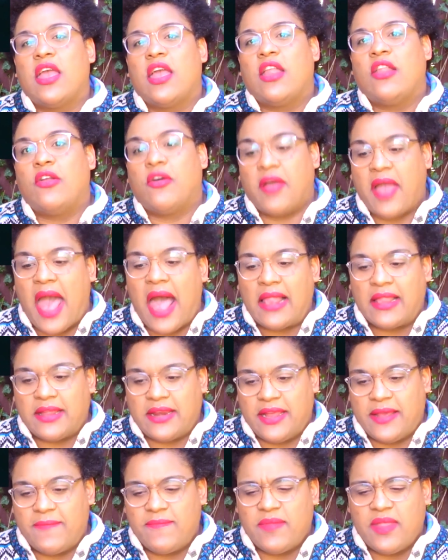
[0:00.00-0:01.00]

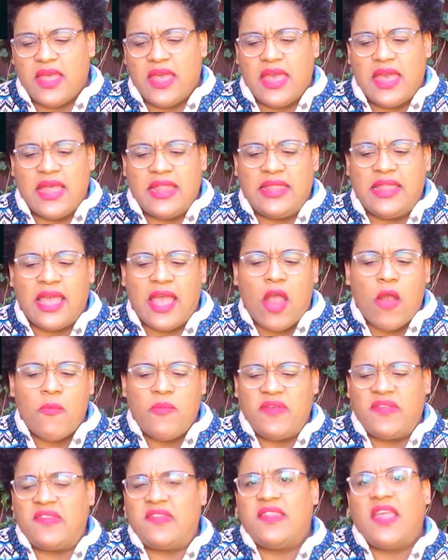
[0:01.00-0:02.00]
locality. They are
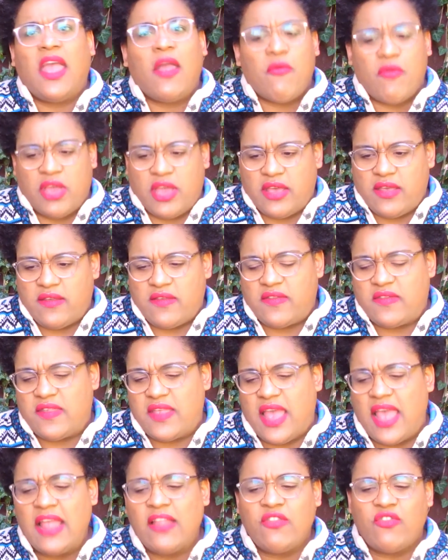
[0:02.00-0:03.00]
mysterious,
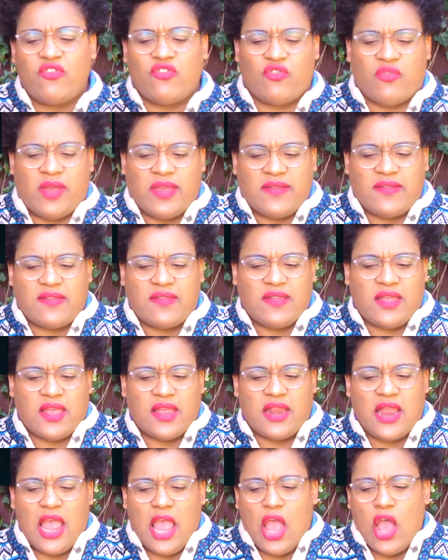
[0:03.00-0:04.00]

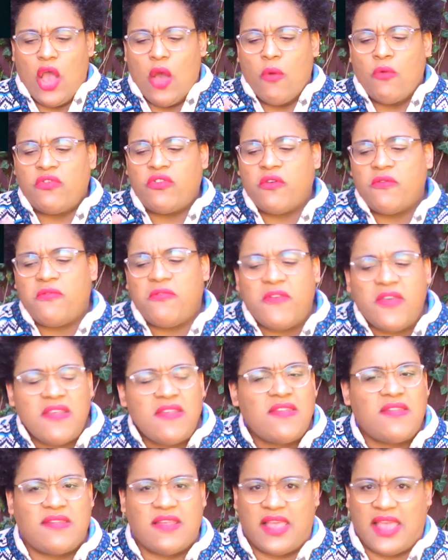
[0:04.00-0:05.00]
interesting,
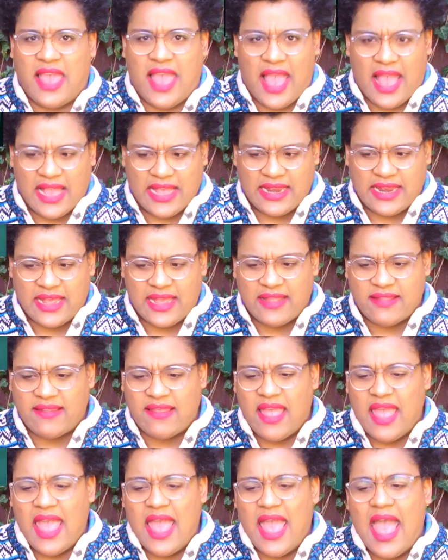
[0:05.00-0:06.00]
sophisticated,
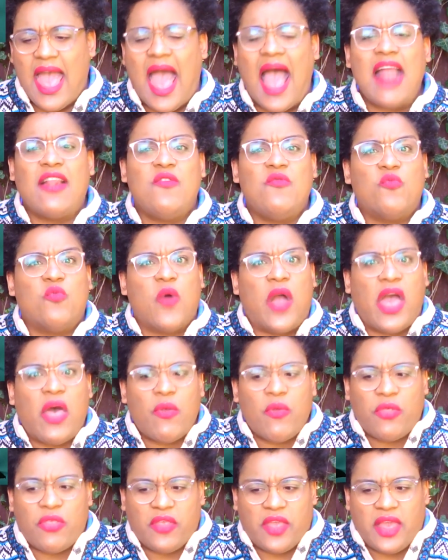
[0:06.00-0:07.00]
and
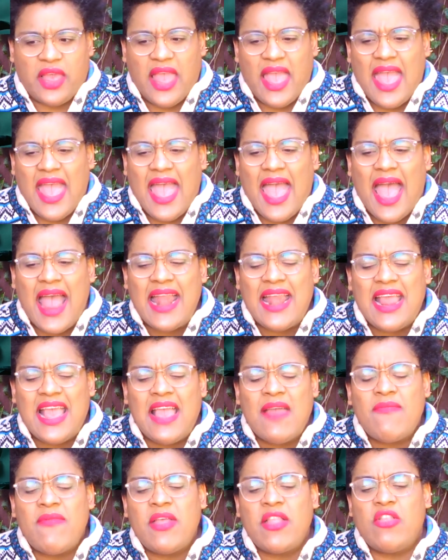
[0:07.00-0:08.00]
wealthy. And
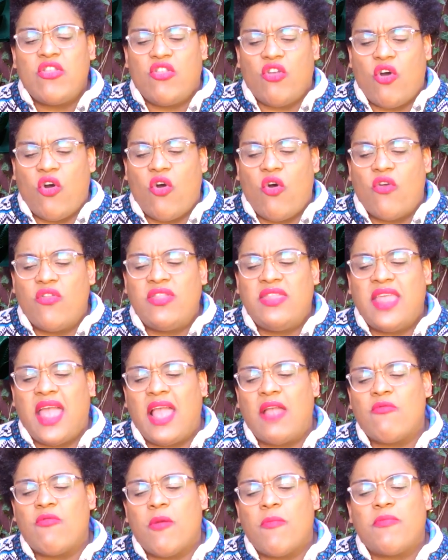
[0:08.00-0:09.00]
even though
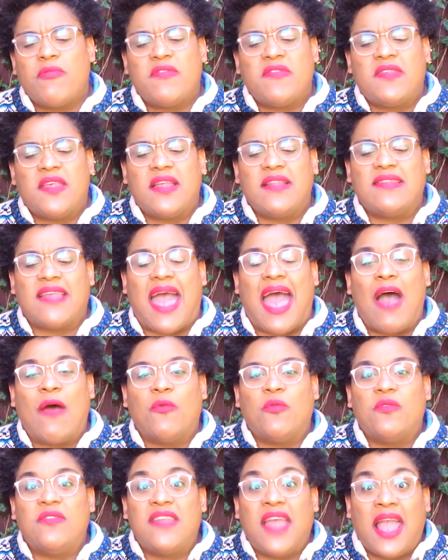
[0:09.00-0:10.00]
they represent
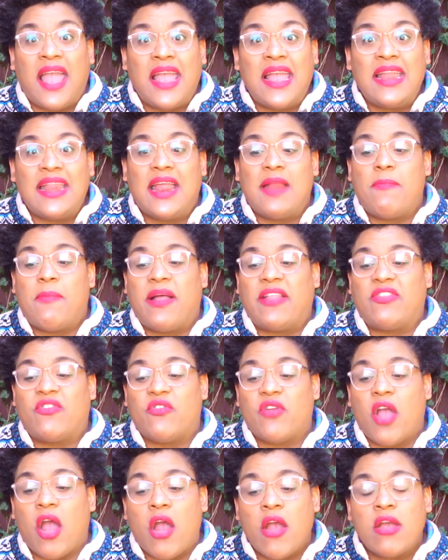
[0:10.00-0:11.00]
outdated
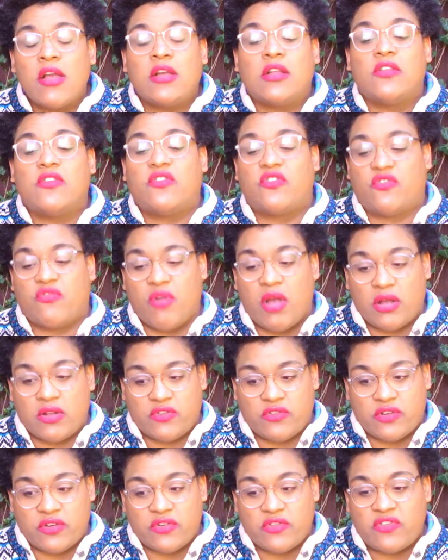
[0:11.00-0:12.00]
patriarchal
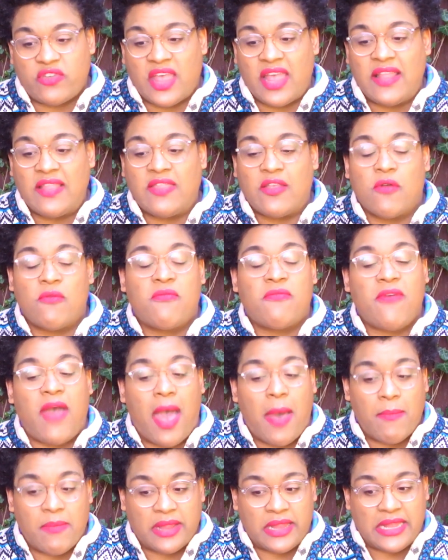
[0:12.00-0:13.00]
structures in their
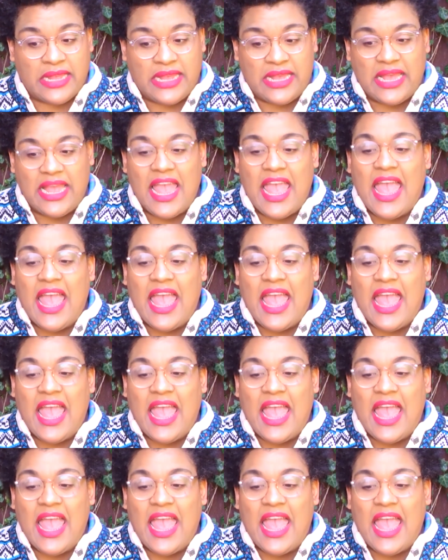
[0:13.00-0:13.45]
family,